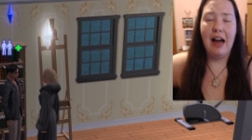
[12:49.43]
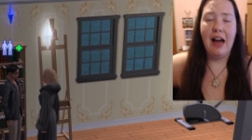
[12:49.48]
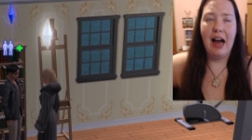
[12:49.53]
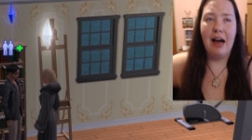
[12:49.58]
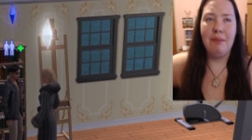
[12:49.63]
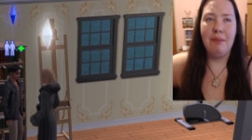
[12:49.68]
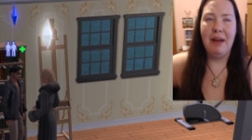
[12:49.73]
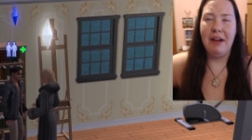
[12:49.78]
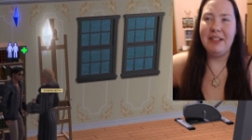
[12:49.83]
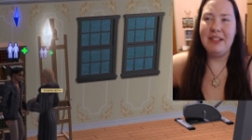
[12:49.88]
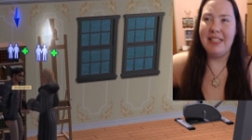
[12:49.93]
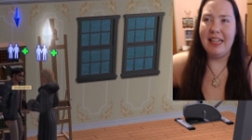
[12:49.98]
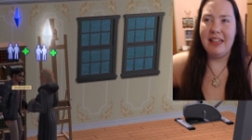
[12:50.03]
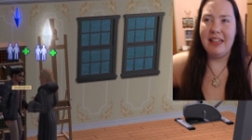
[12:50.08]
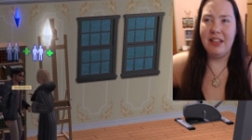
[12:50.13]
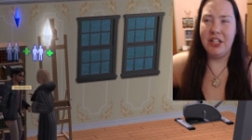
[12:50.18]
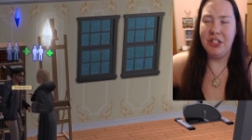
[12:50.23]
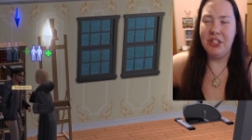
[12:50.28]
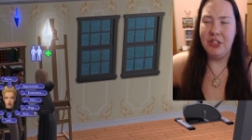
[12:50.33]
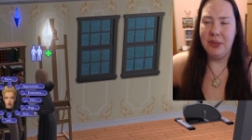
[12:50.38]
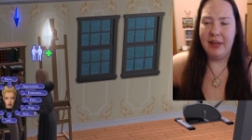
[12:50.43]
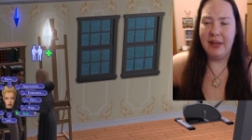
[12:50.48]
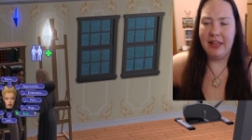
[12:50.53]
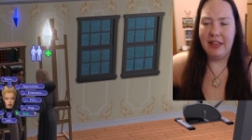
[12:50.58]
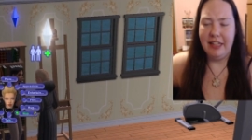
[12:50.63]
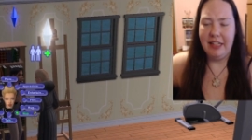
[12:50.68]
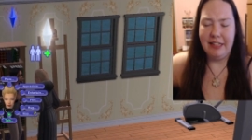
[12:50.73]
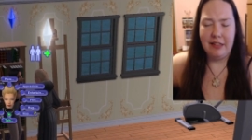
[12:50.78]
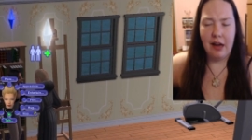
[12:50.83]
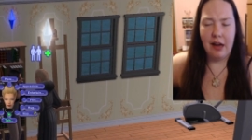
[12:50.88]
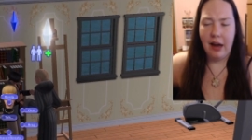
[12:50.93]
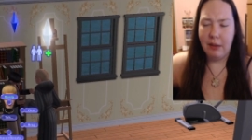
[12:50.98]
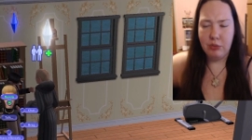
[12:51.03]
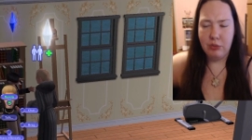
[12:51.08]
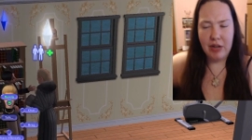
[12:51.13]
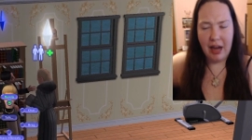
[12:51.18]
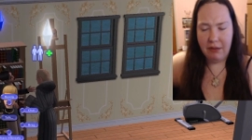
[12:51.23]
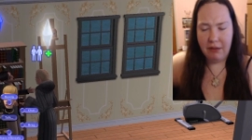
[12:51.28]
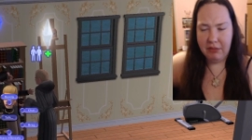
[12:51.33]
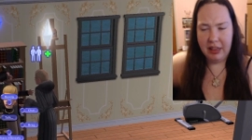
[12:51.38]
I was either doing the time
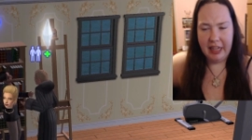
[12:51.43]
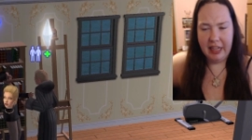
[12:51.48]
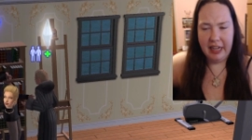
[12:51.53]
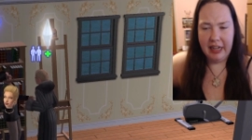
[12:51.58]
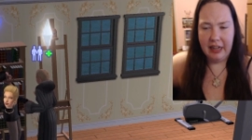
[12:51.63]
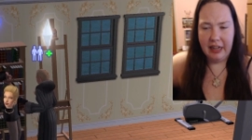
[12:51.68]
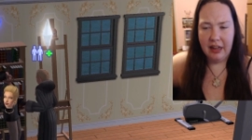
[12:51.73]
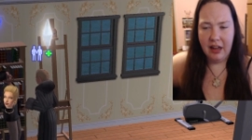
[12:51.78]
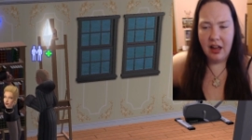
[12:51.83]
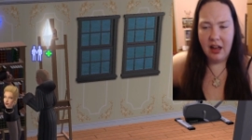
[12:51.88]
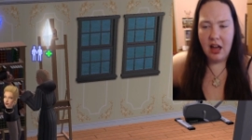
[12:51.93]
traveling